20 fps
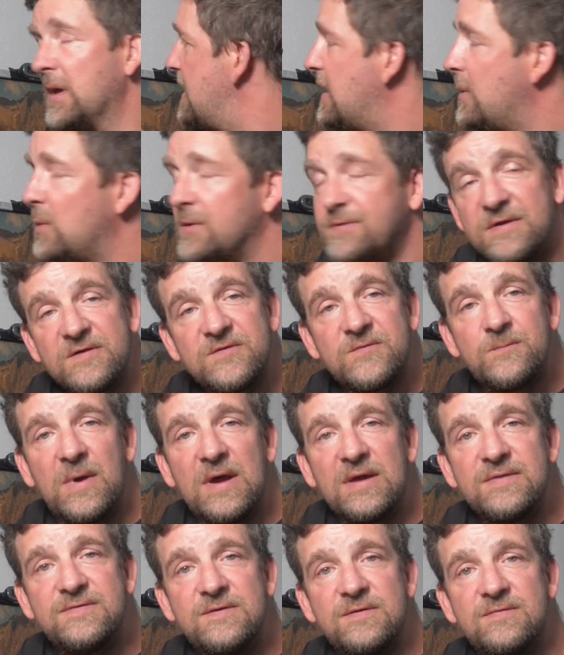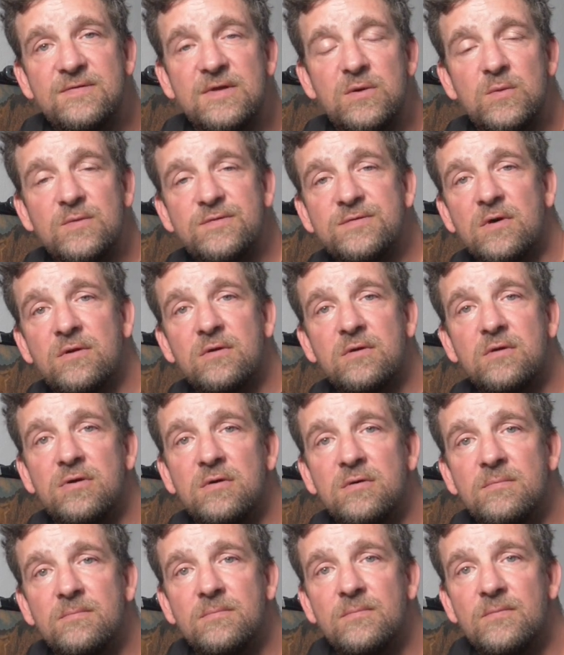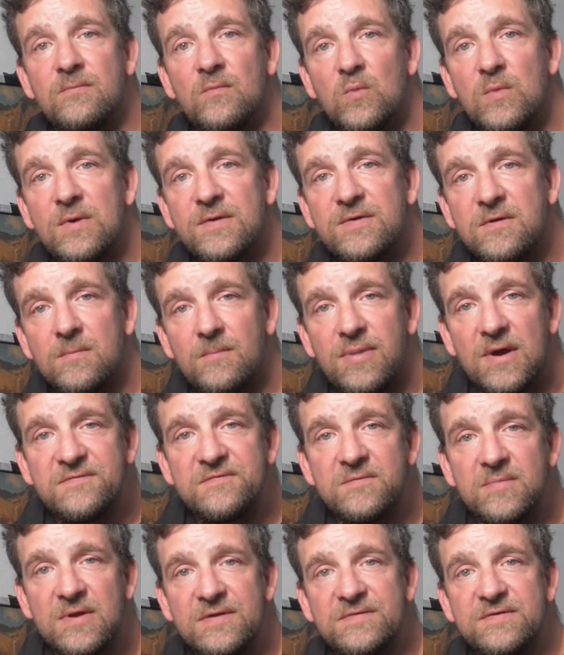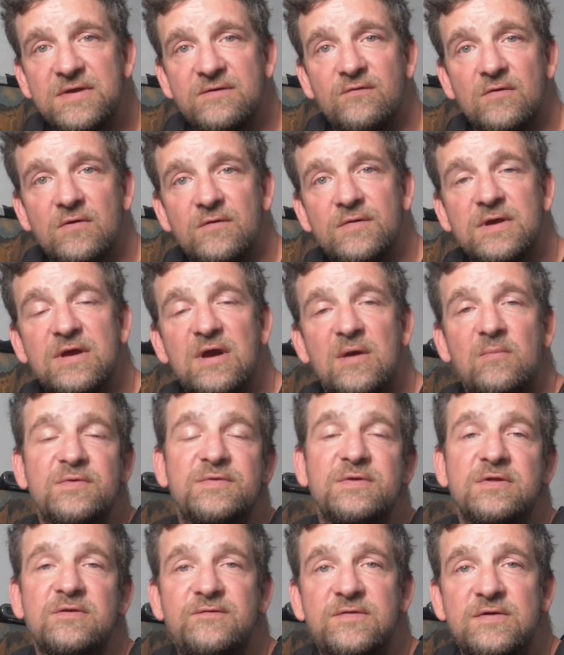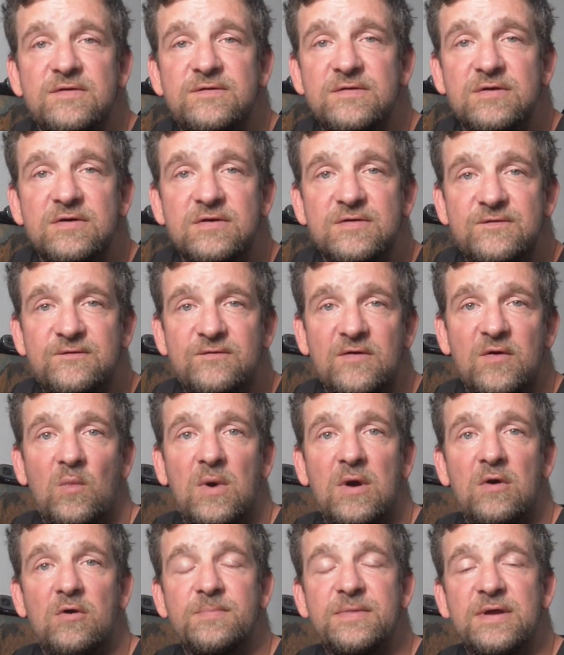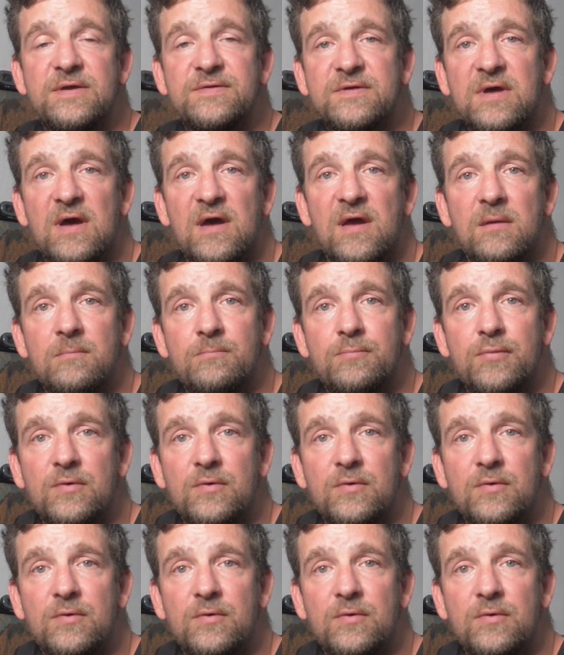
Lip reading: It was expected that it was going to come with compatibility for other cameras in the future as firmware updates came,